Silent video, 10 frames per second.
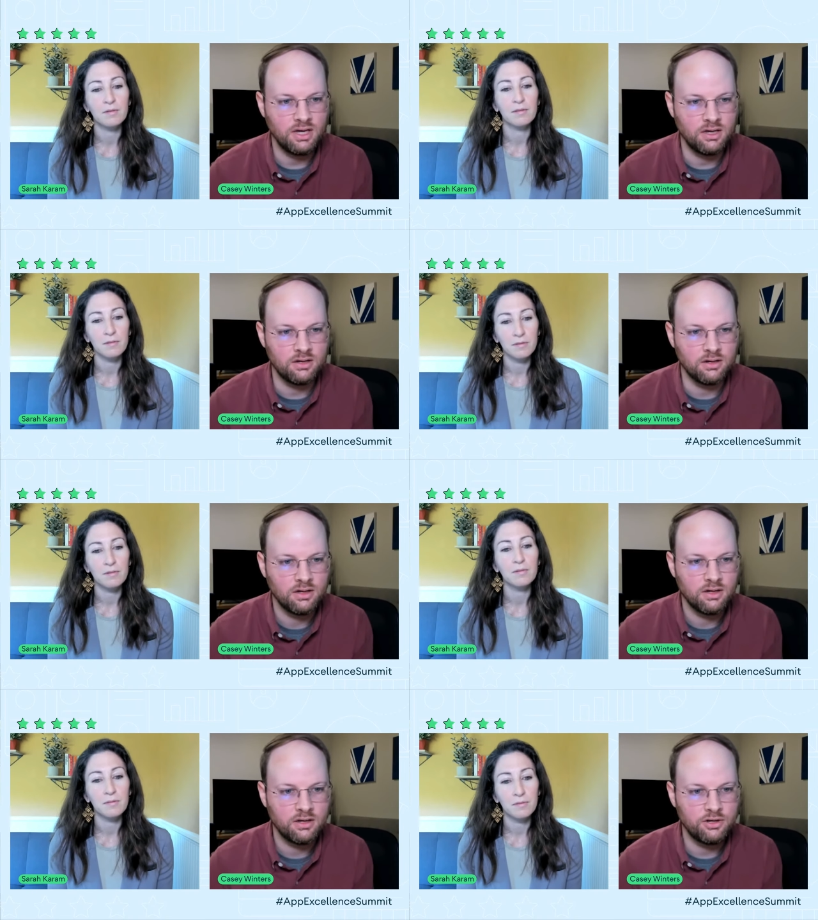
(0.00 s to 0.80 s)
Speaker 1: and,
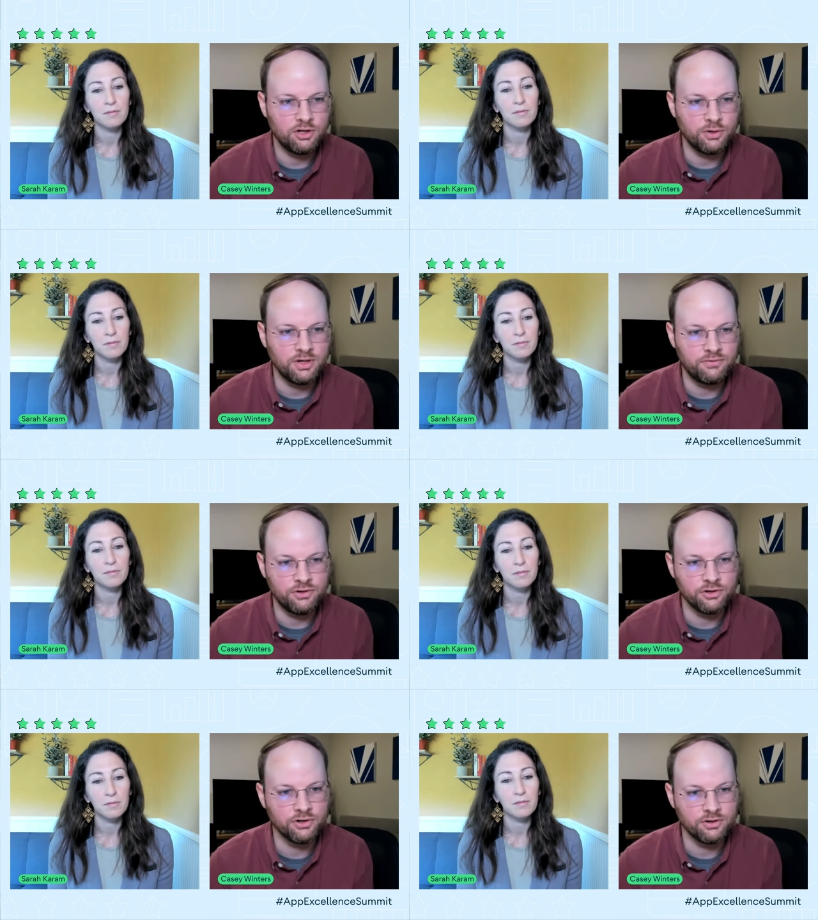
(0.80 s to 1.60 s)
you know, if
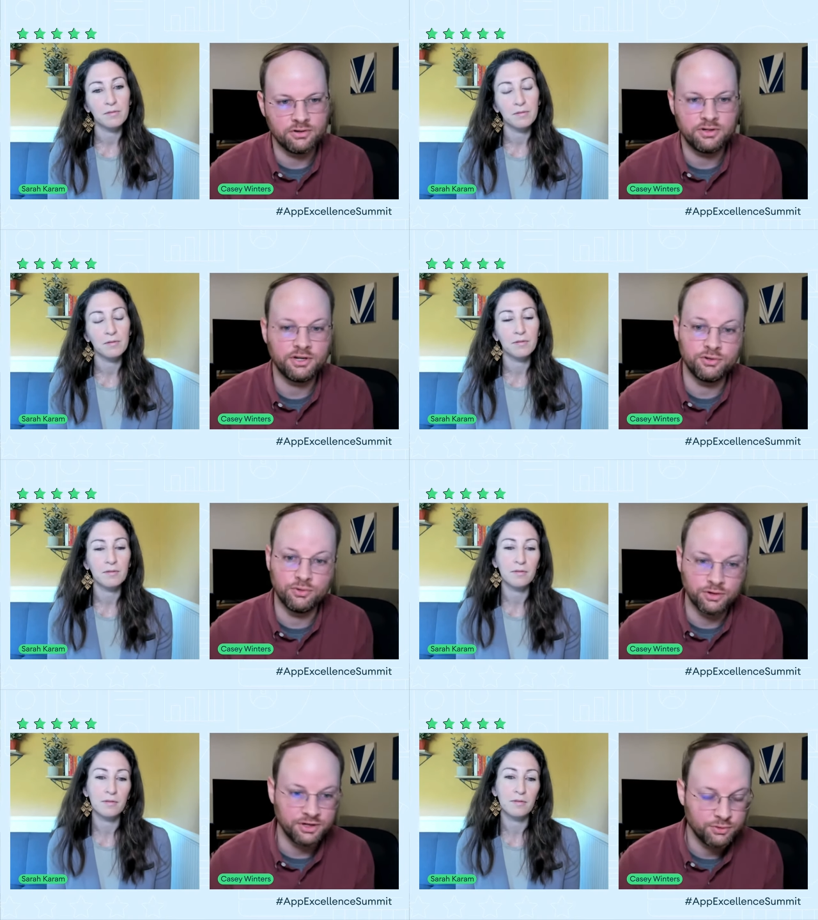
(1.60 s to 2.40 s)
you're
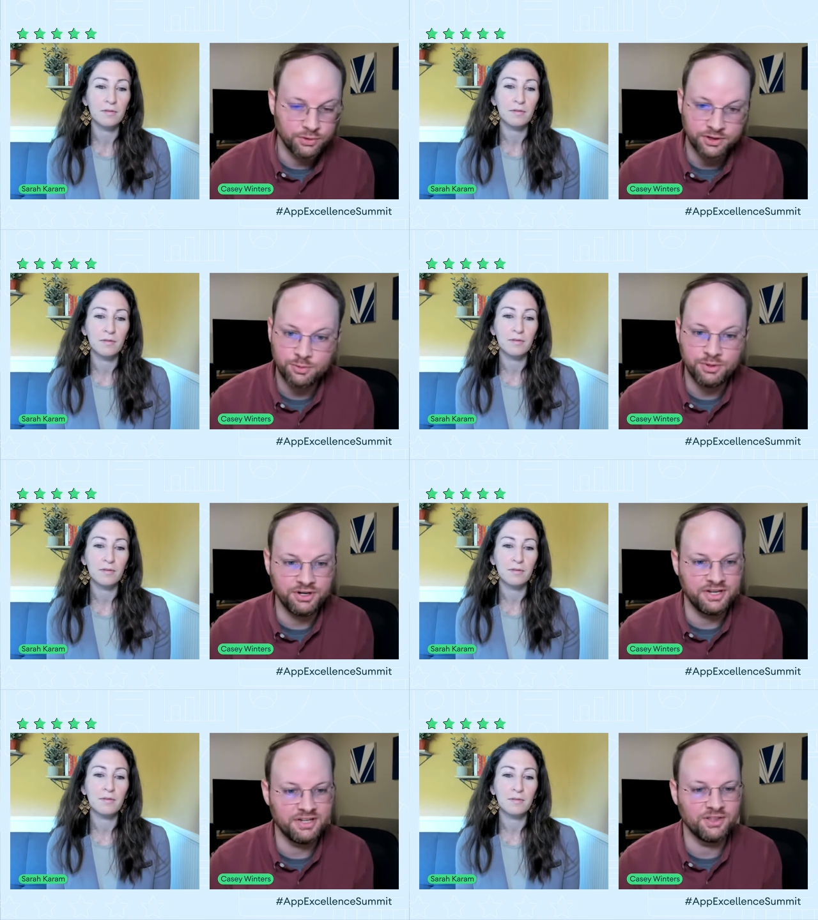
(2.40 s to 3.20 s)
ignoring core
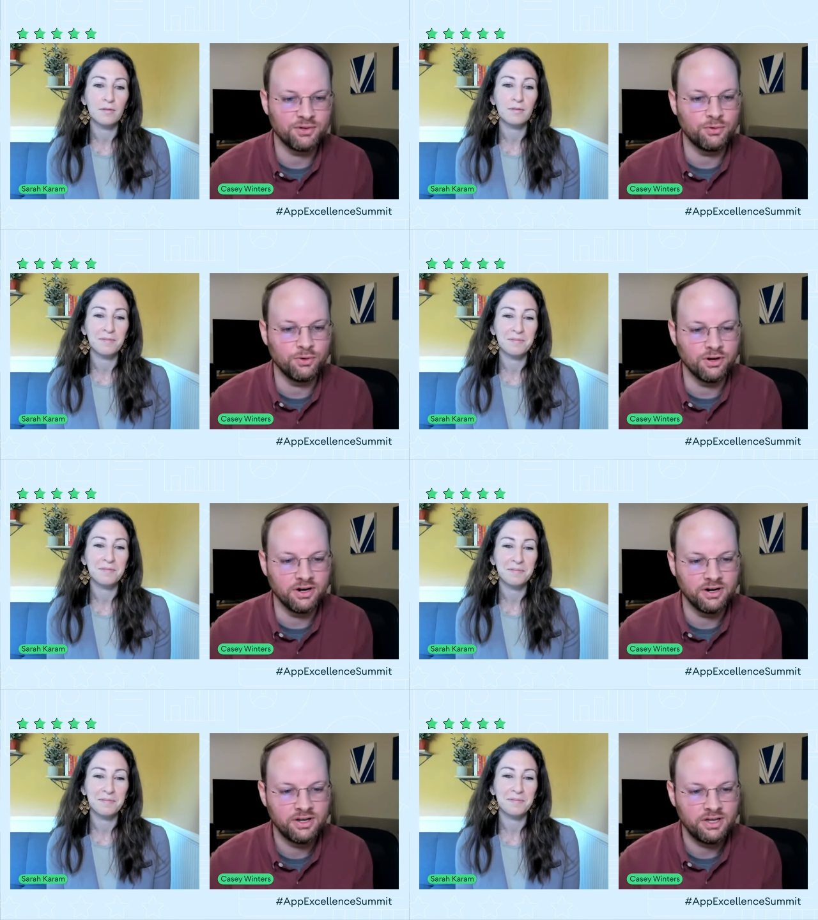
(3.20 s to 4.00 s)
experience
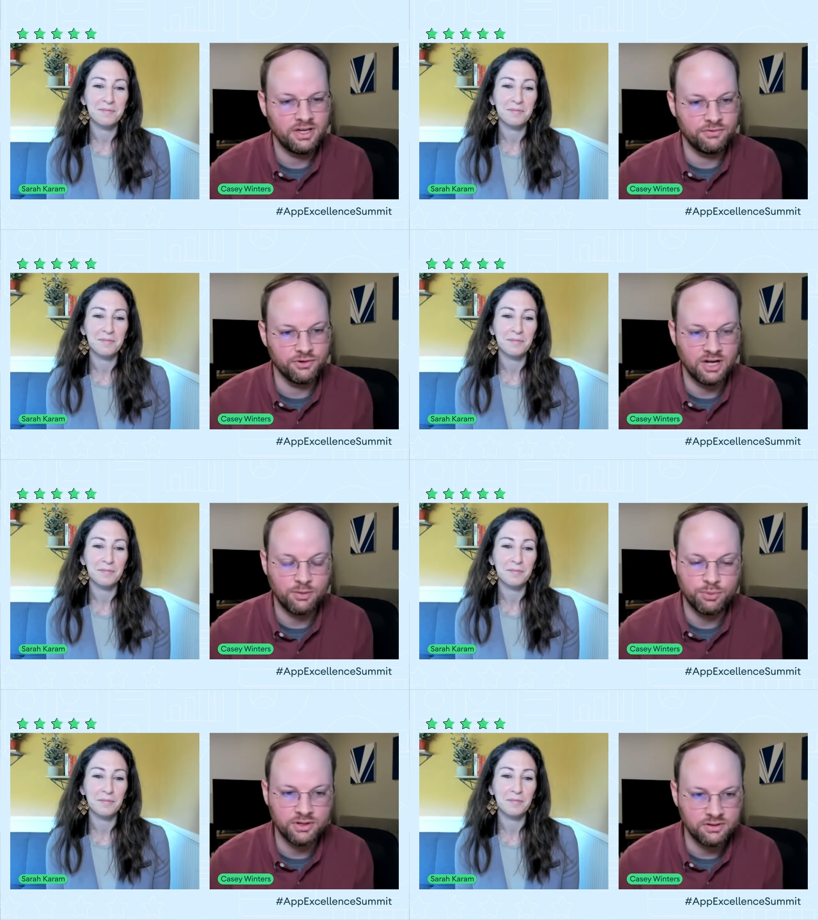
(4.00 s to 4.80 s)
or if you're
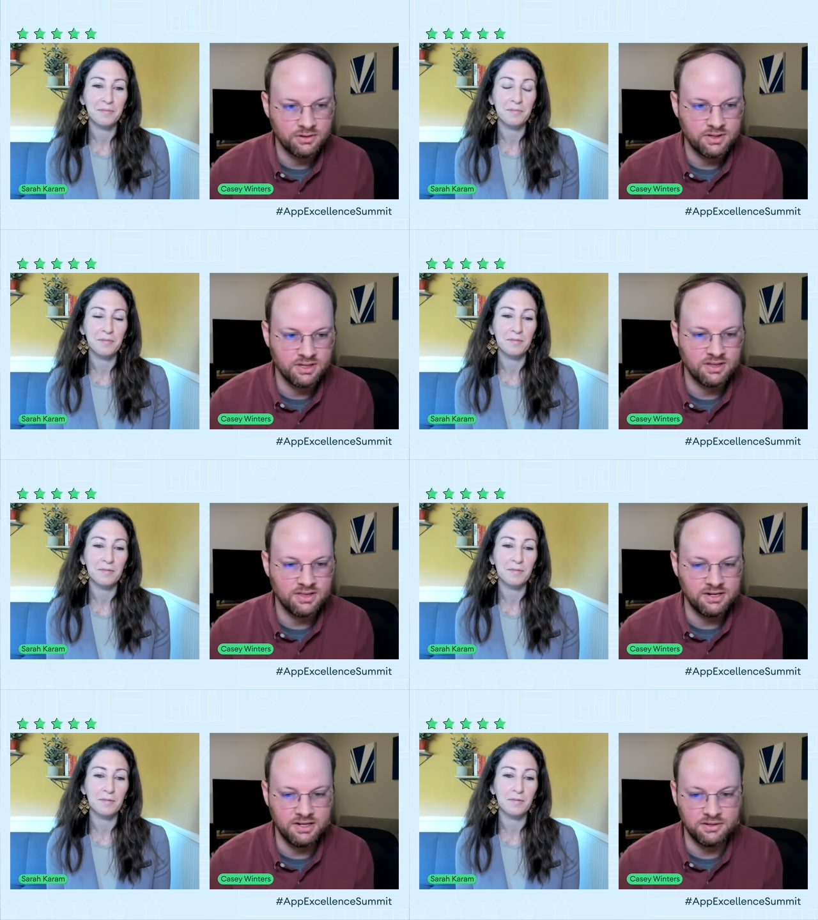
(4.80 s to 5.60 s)
not building the things that
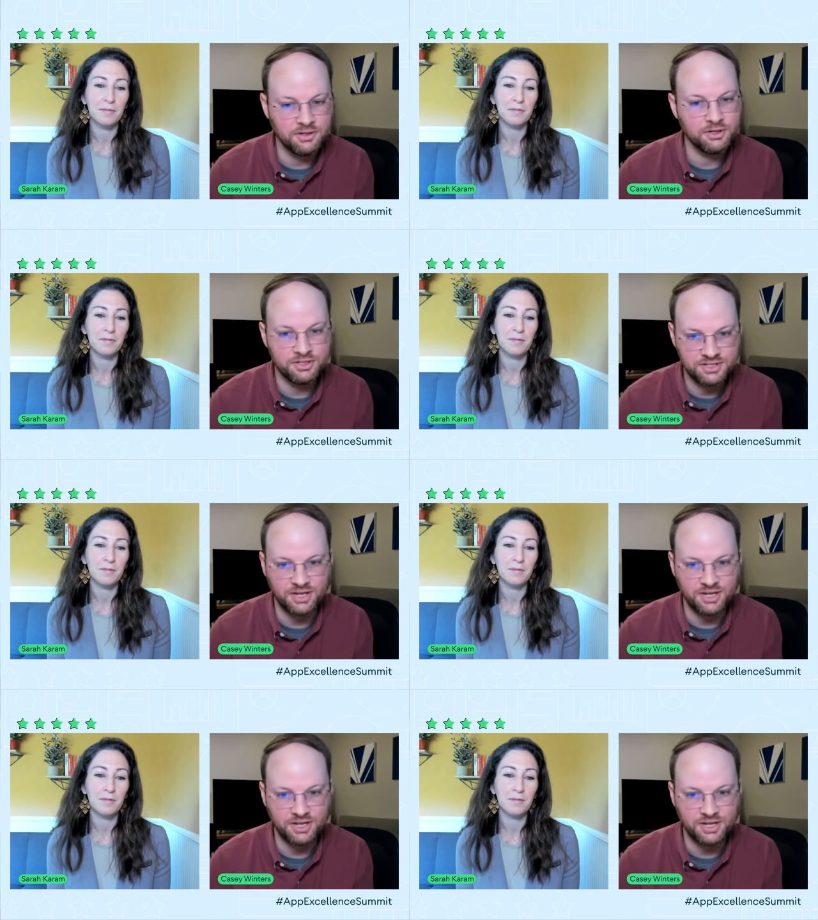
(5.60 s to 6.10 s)
they need, they're going to